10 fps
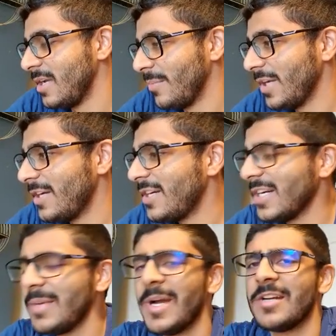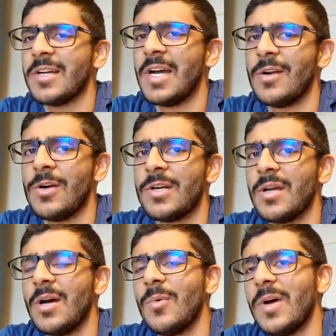But it didn't really matter. I got
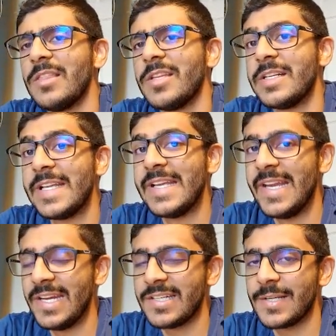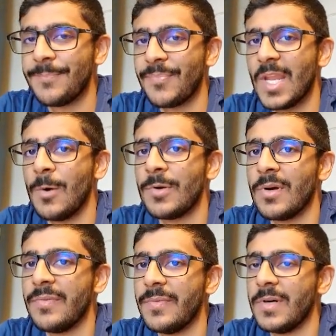138 out
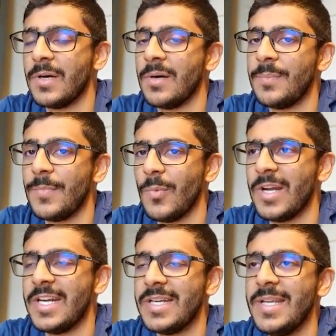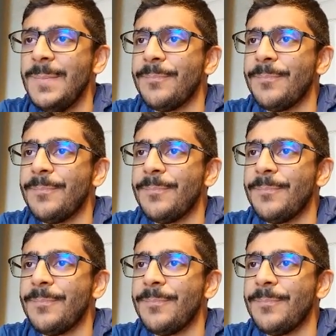of 180.